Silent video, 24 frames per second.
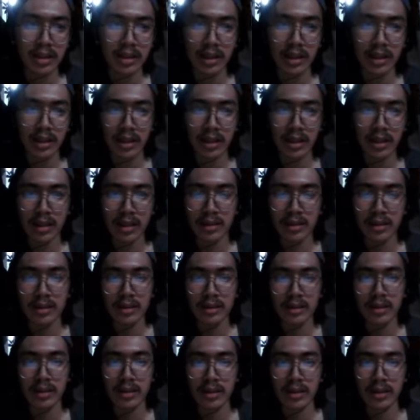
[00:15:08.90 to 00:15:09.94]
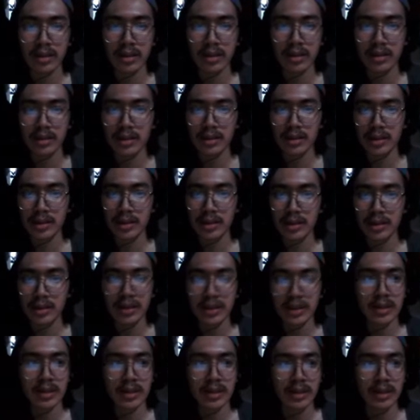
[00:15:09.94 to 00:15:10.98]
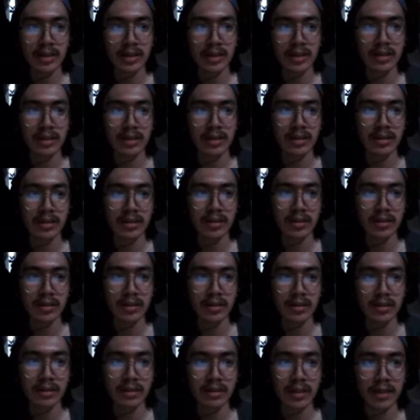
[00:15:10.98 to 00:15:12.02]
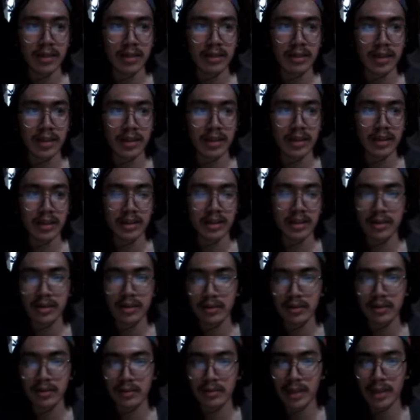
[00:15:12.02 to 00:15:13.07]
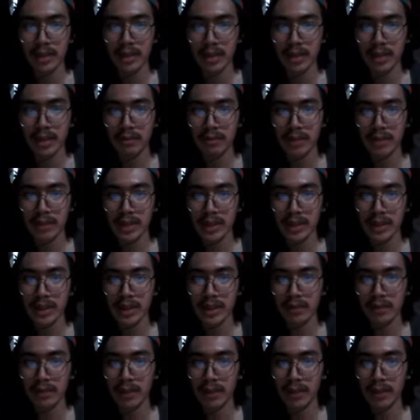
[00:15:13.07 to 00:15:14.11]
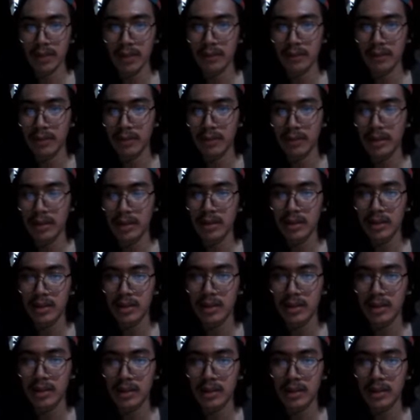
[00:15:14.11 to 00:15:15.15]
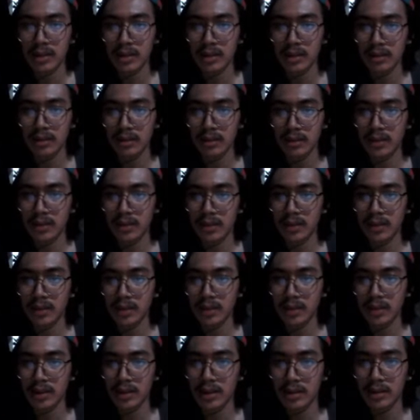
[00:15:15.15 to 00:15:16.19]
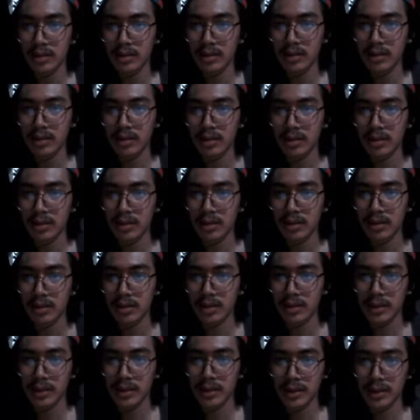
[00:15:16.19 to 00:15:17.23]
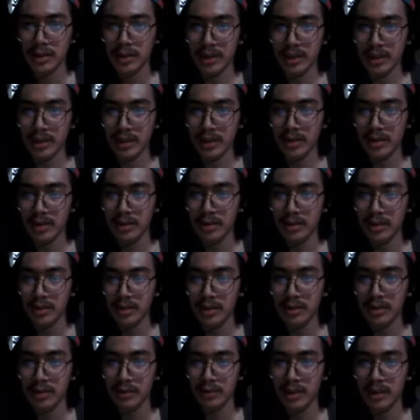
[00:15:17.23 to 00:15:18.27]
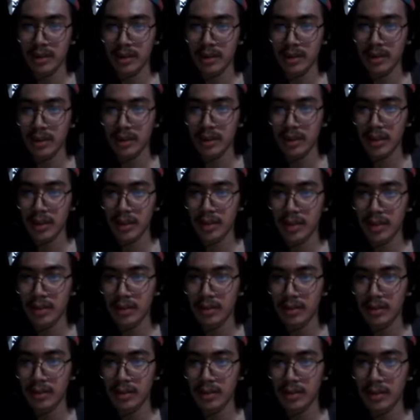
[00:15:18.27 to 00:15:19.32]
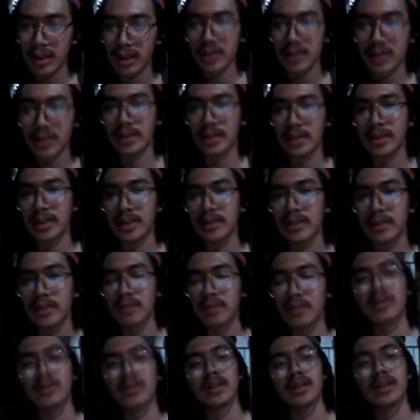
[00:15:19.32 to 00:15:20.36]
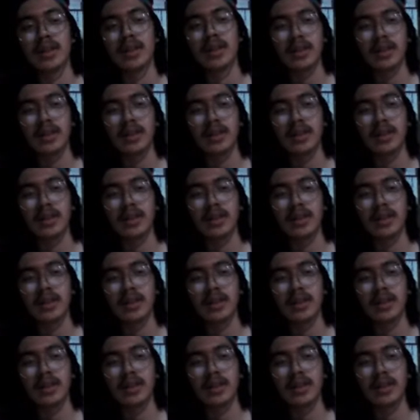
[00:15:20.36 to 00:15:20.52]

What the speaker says: And so as you can see, following right here, we have a state value of 1, state value 0, 0, 1, and lastly 1.